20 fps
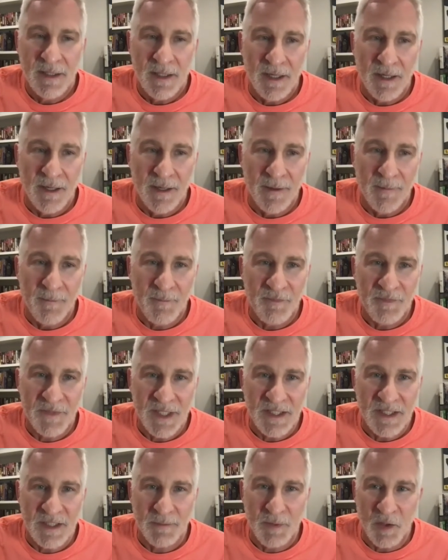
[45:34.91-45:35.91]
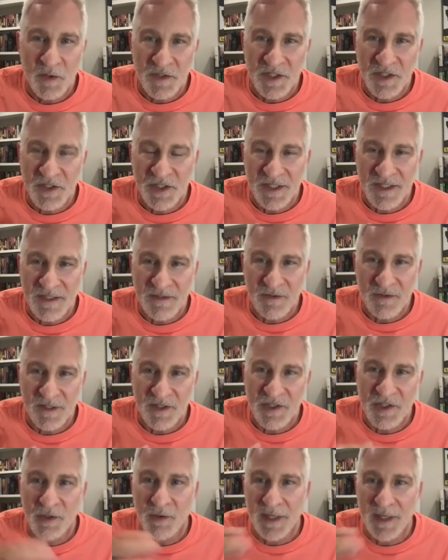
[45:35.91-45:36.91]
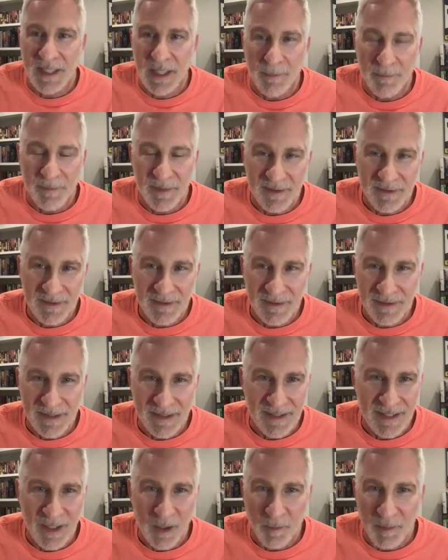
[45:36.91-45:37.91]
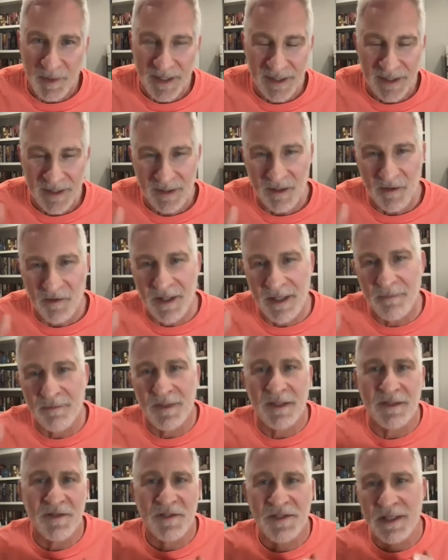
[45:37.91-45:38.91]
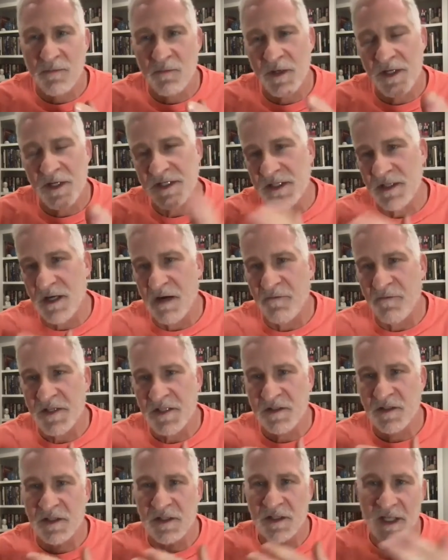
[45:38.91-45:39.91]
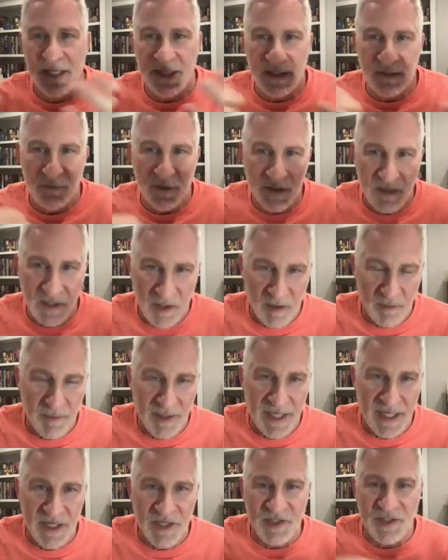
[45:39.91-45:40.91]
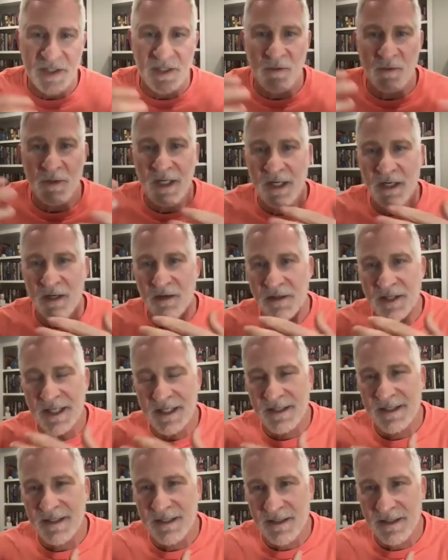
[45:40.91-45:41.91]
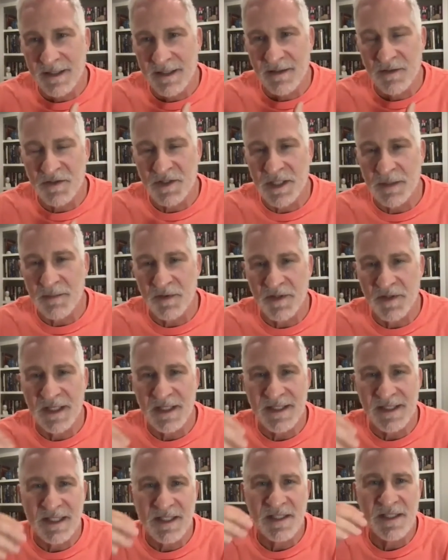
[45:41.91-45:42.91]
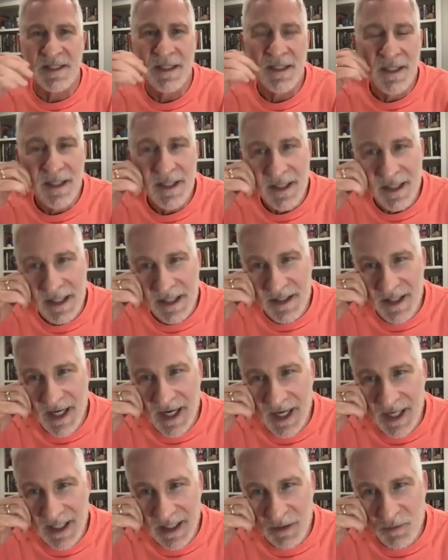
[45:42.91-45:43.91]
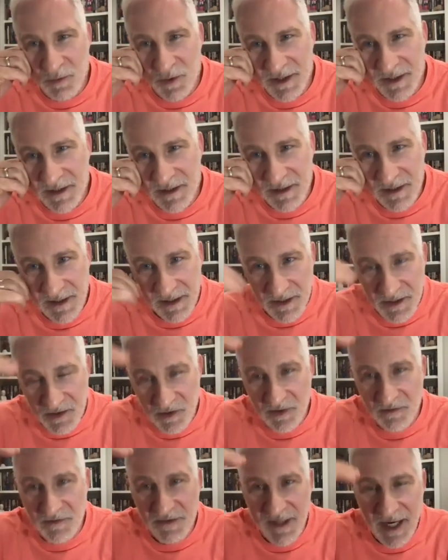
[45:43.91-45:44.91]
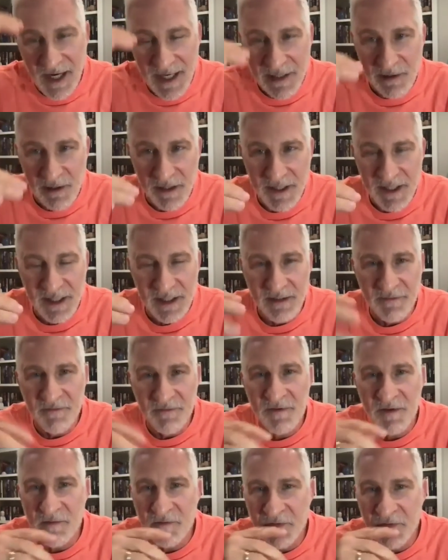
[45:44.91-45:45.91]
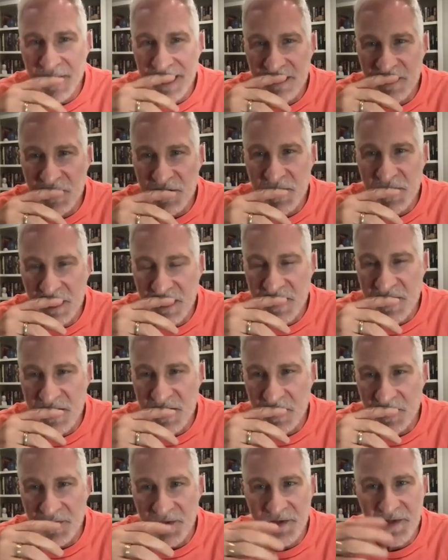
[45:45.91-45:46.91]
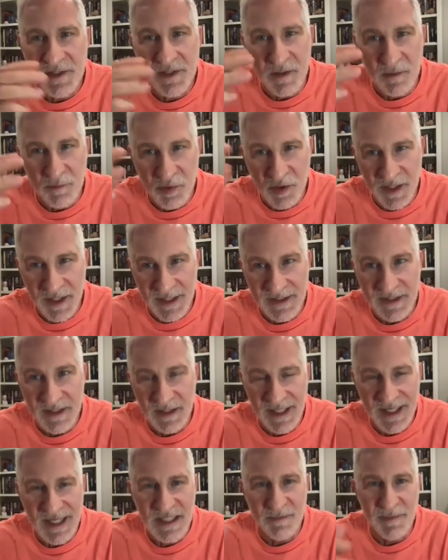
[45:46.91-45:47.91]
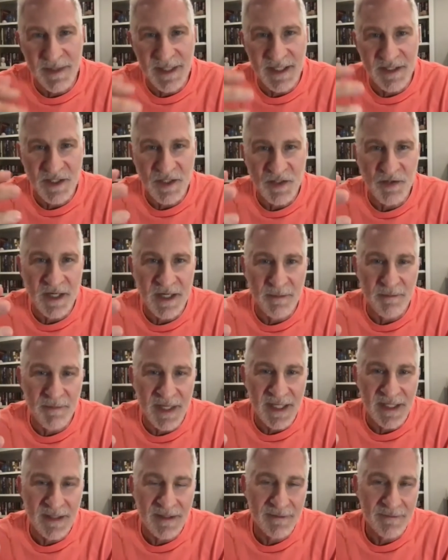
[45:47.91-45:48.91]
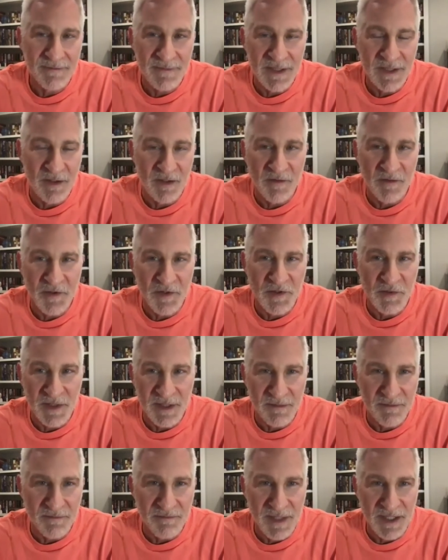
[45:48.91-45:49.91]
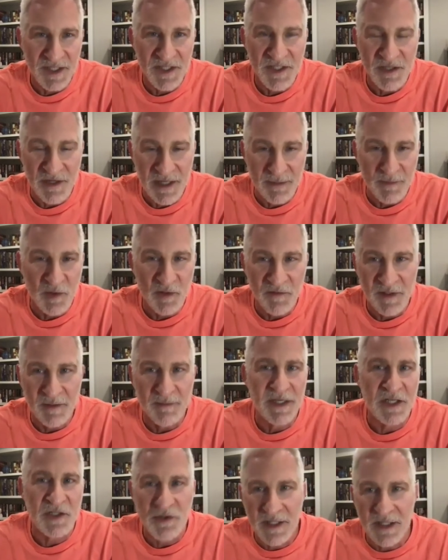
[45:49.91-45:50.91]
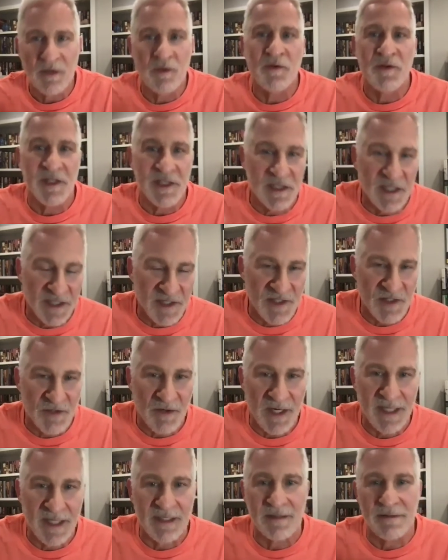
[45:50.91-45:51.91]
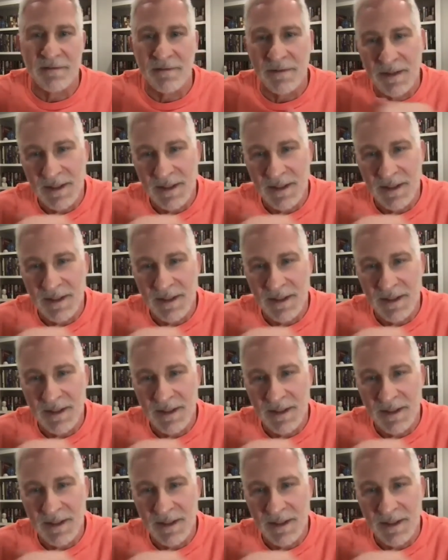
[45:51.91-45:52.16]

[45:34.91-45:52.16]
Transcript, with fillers: Um, as opposed to just sort of showing up and, and helping you know them understand what does the office look like and what color badge do you wear and that and those type of things that's in the hollywood sort of hierarchy of, of things those are consultants that are brought in at the last minute to try to make you know if they're doing a military movie make sure they hold the guns right and